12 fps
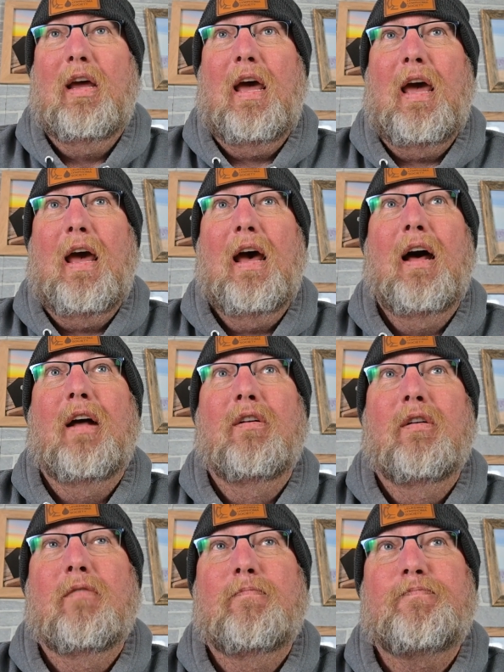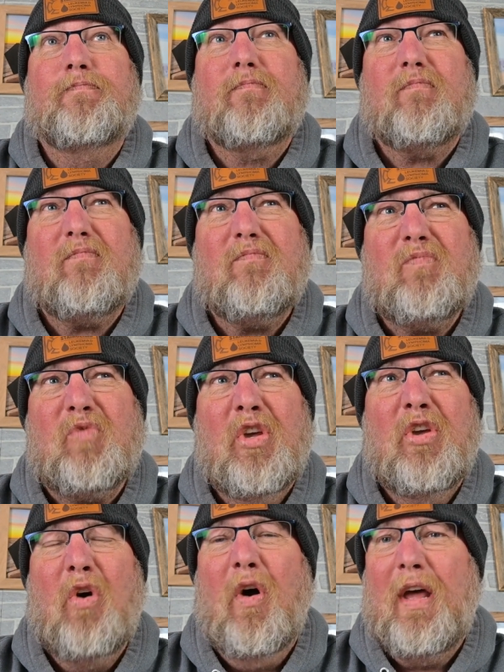And
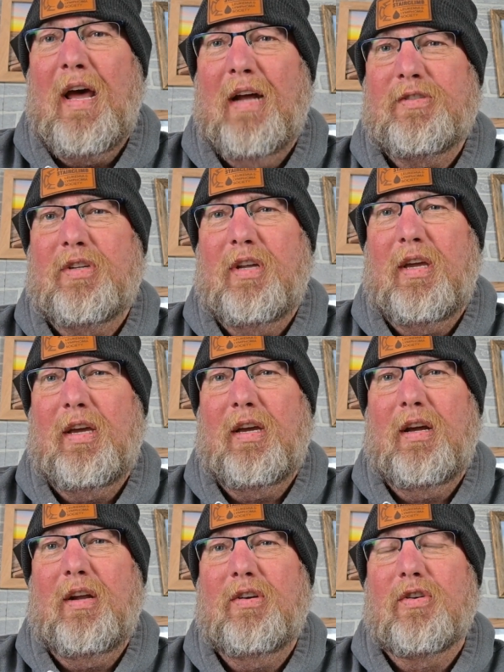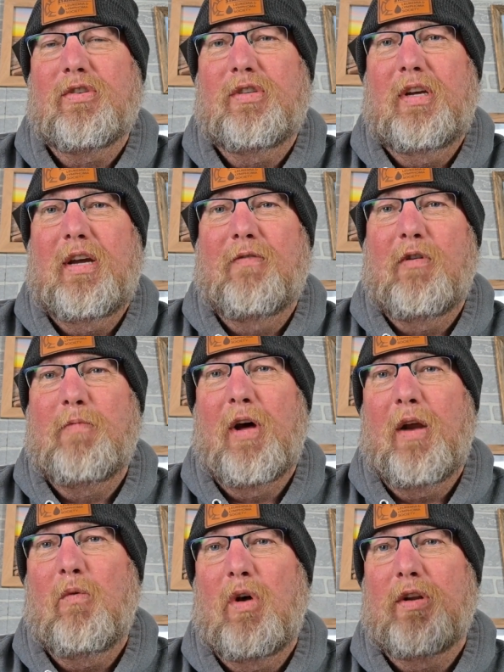you go to Etsy and you'll see
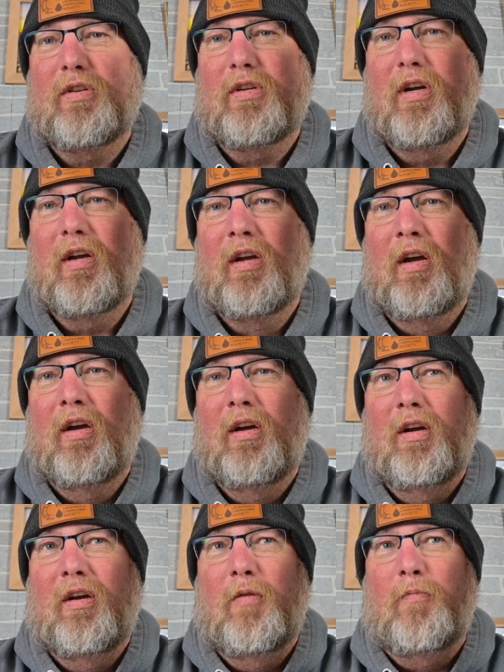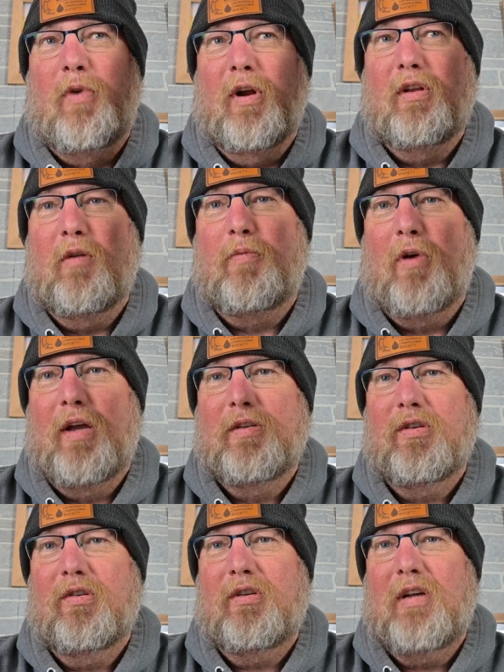everybody wants to bring their
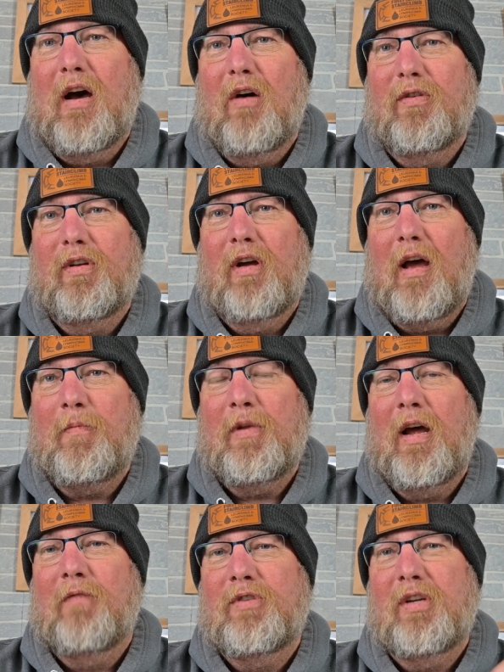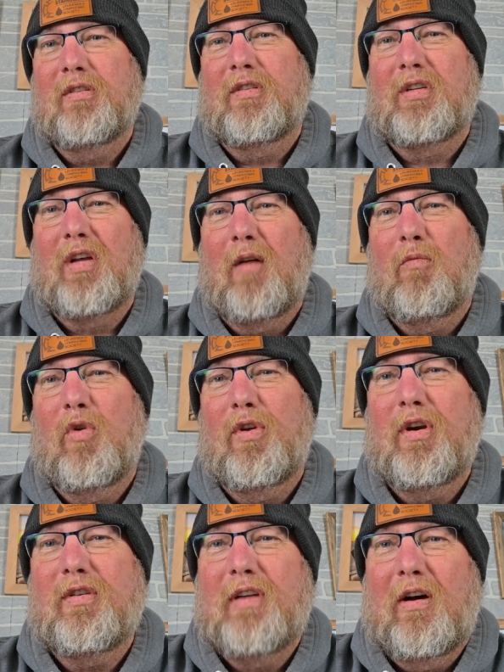prices down to, I mean, I've seen some where
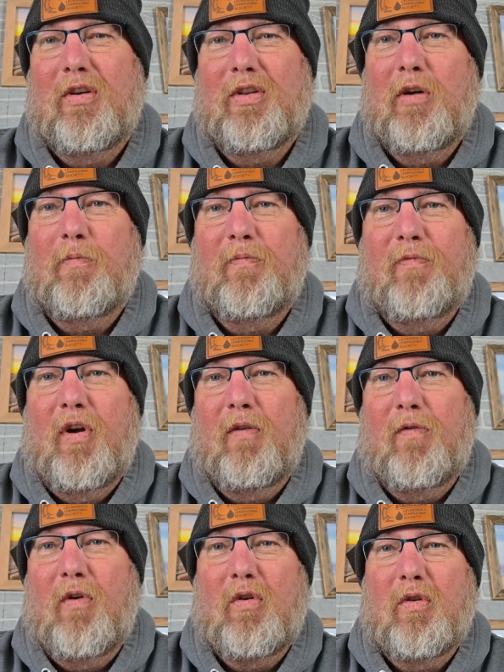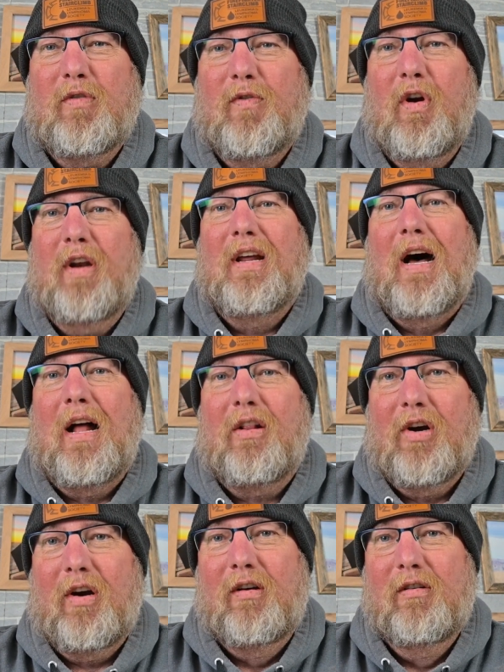they're selling their photos for
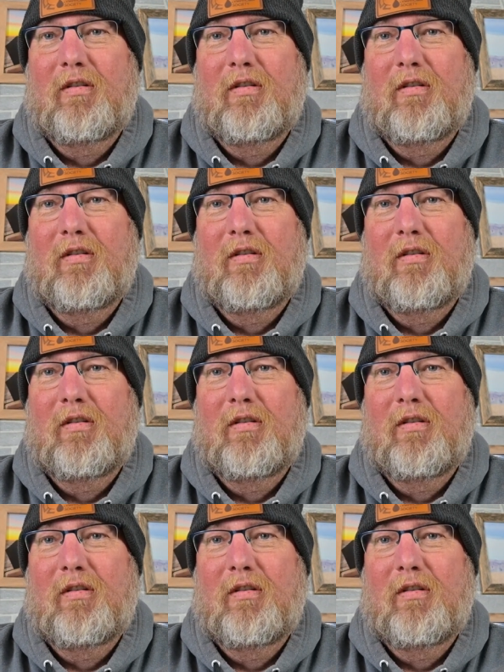$1.